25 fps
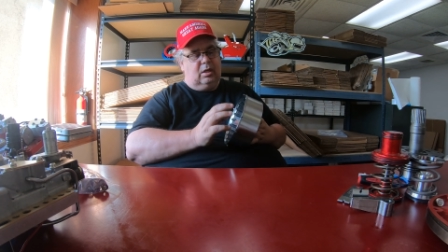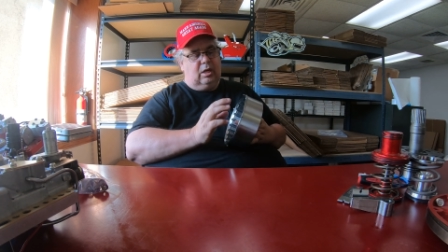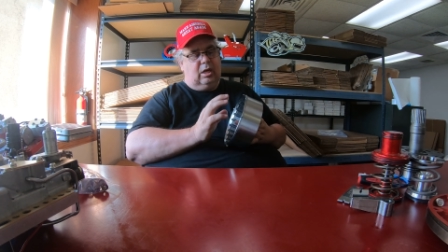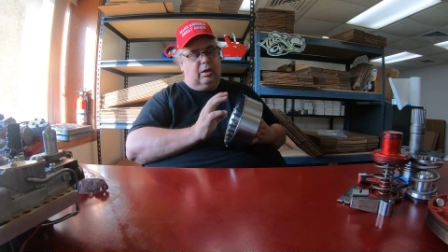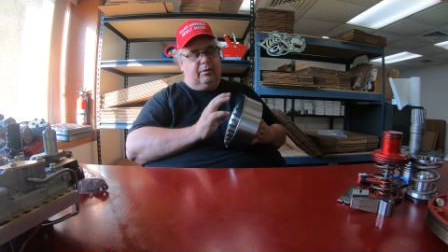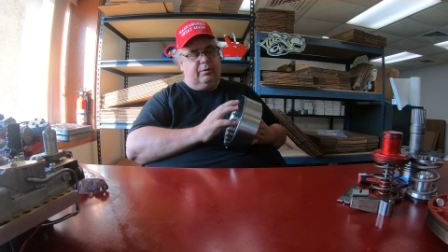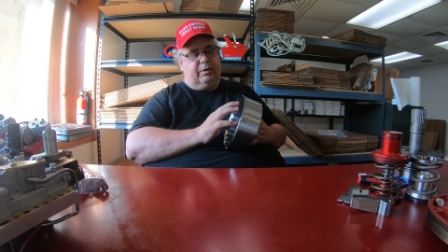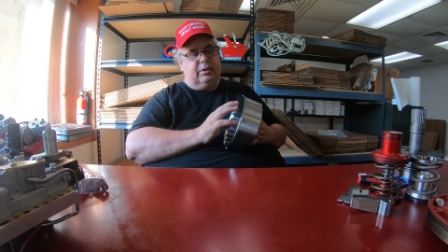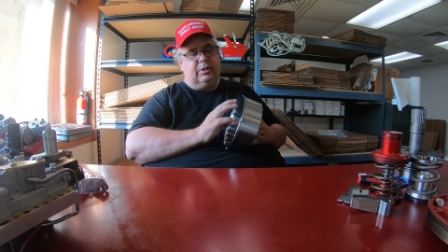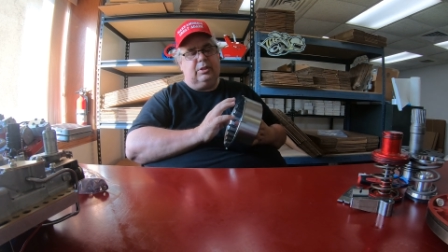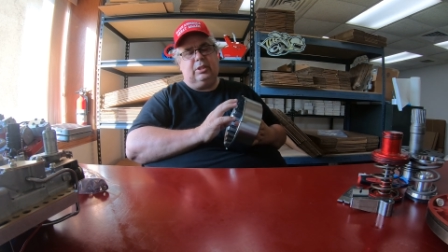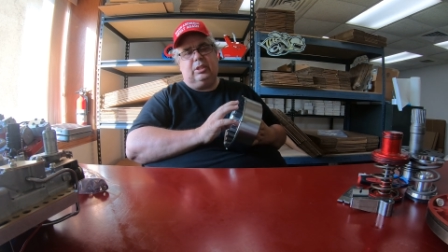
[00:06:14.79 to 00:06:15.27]

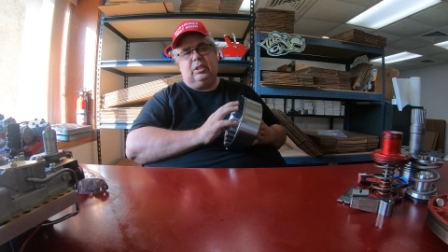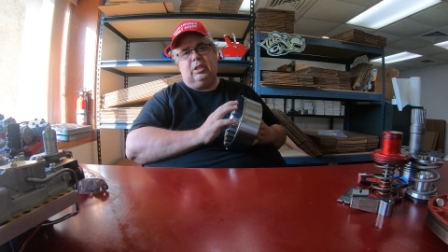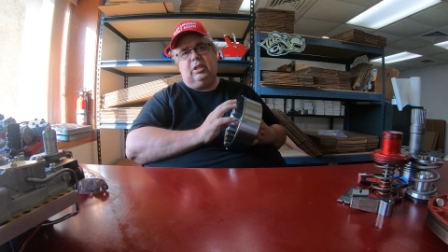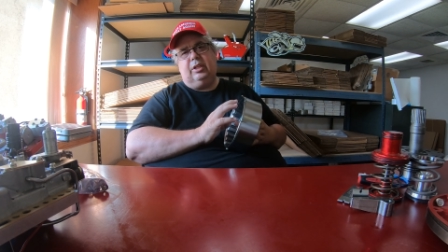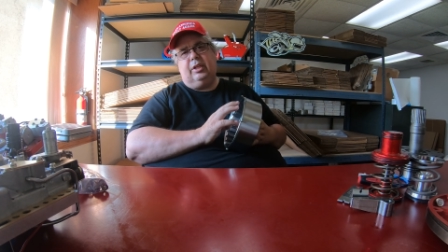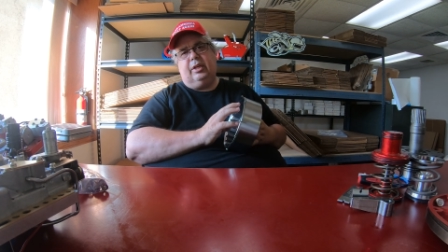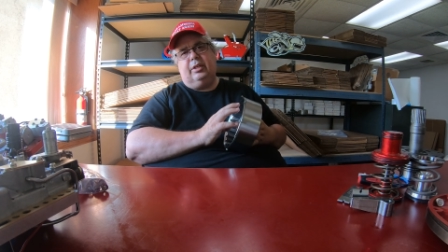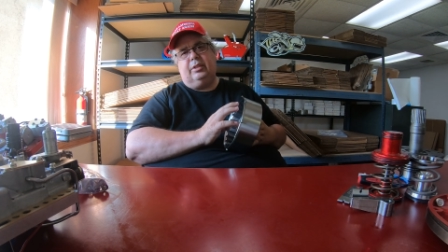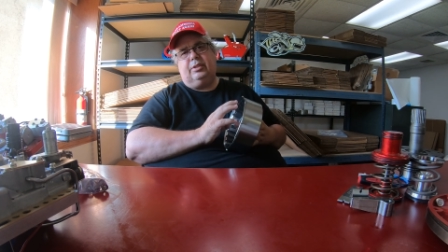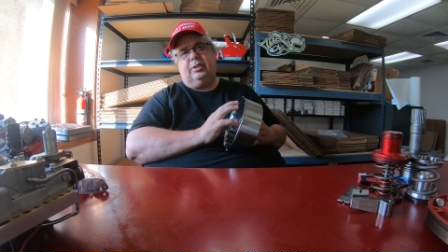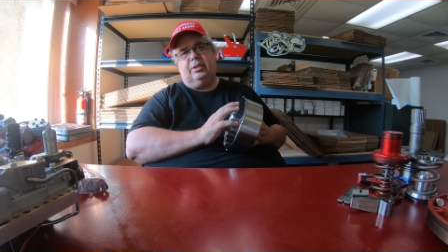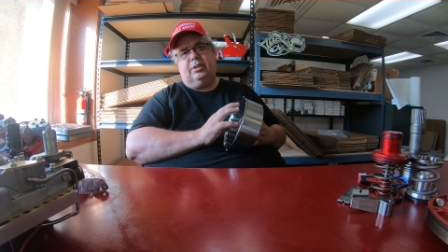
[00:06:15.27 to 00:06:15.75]
of these
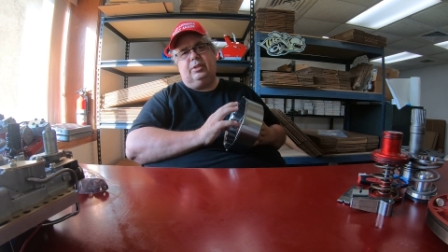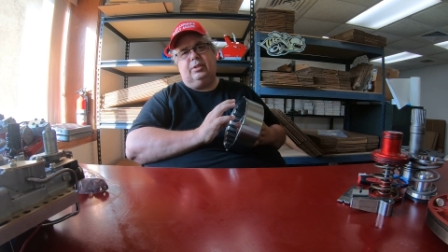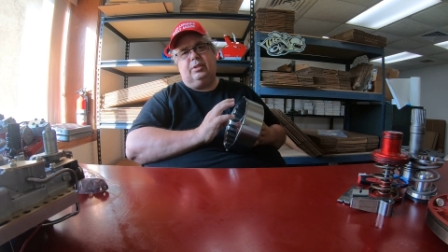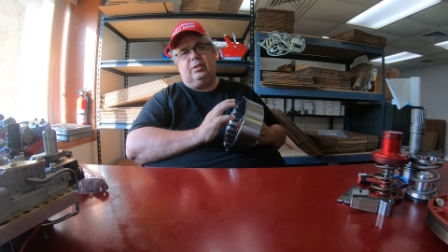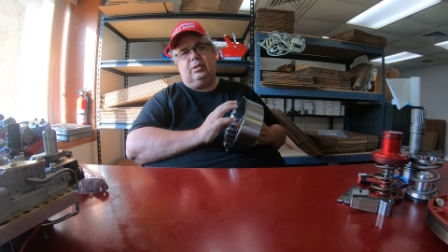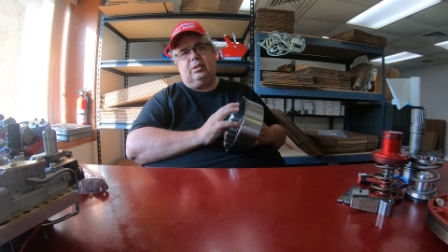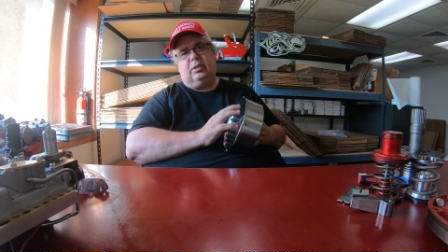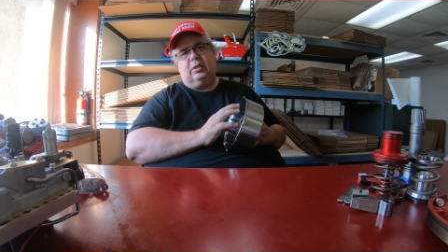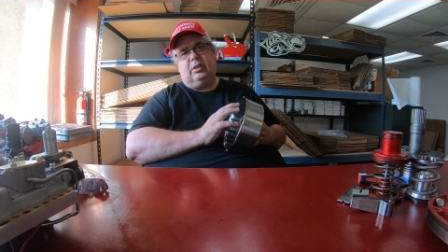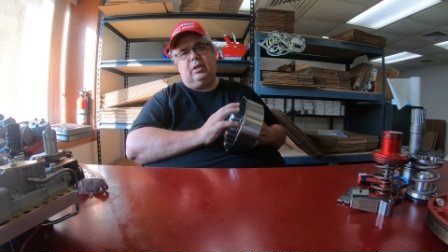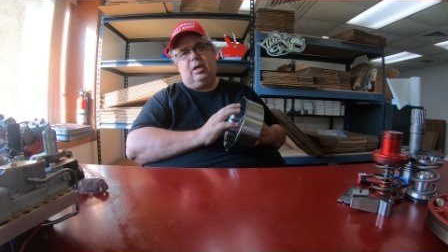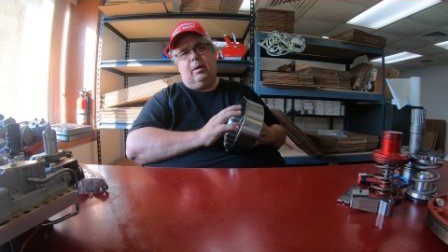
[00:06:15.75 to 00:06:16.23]

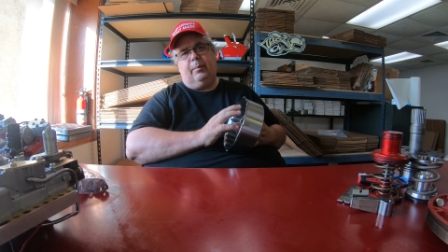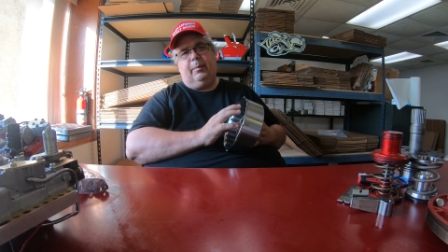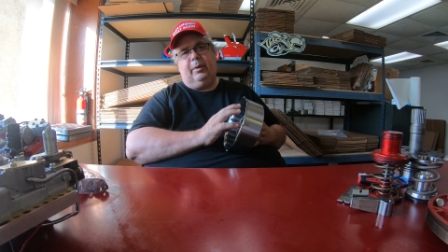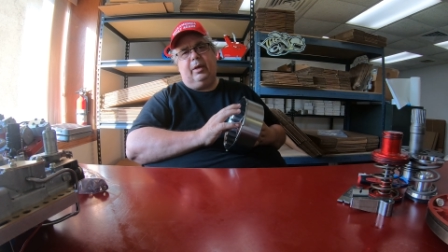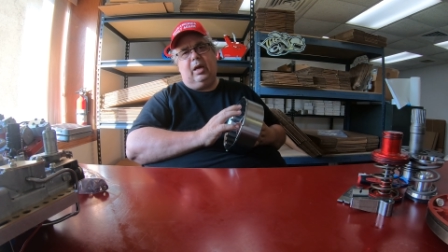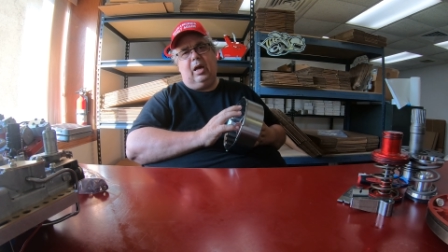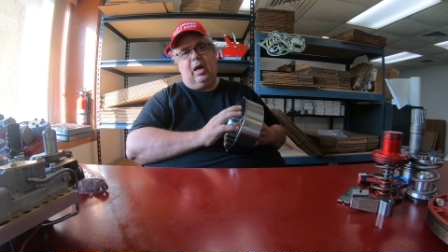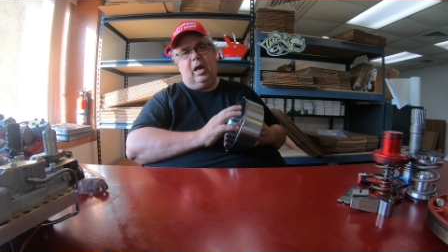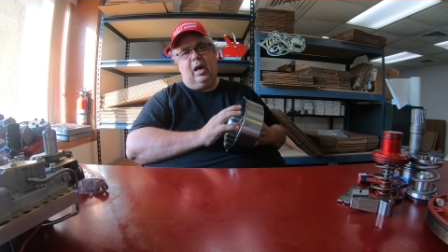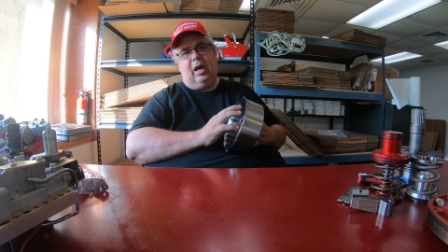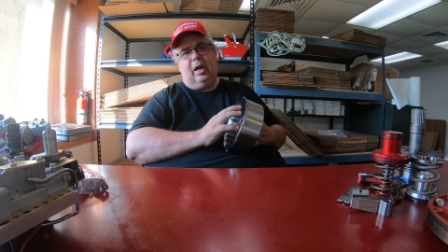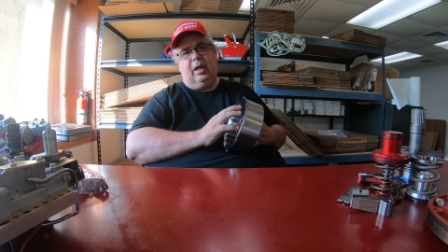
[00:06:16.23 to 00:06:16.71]
clutches
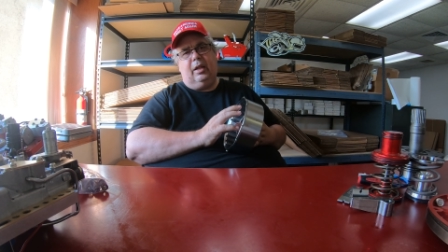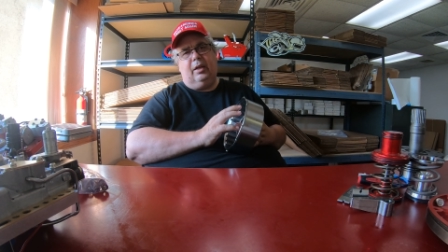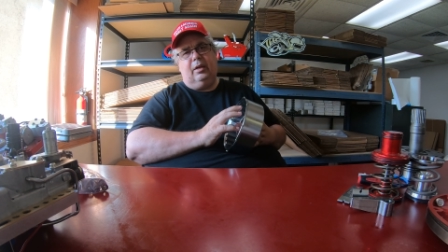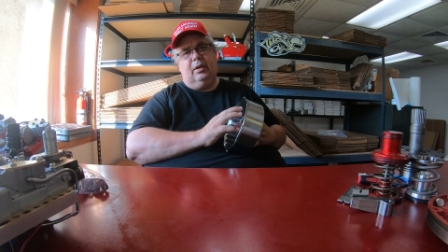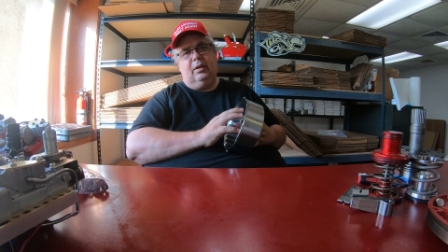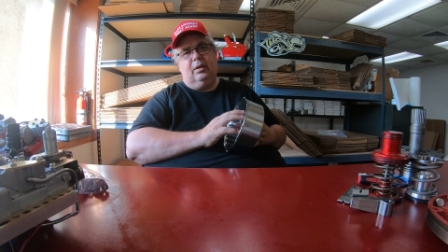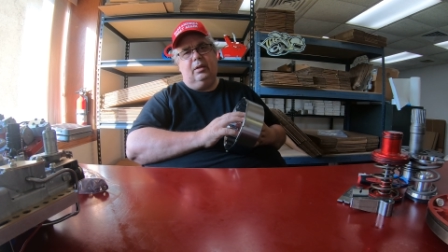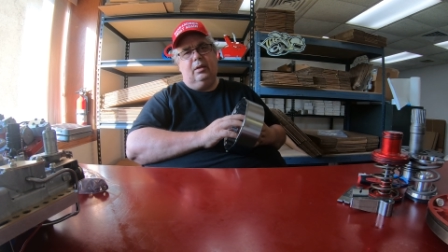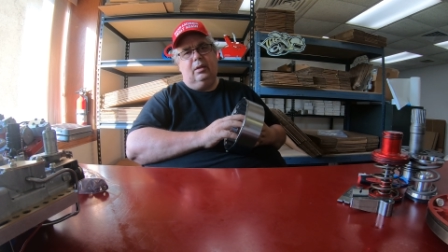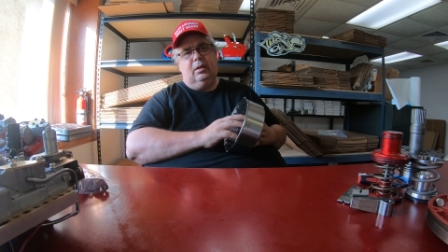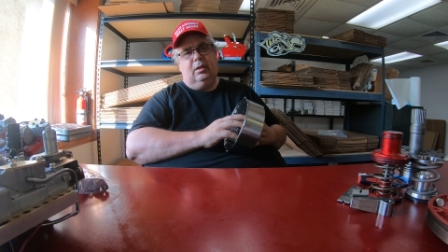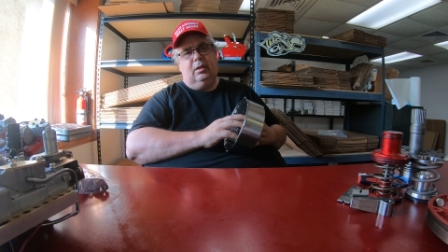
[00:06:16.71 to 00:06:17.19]
coming on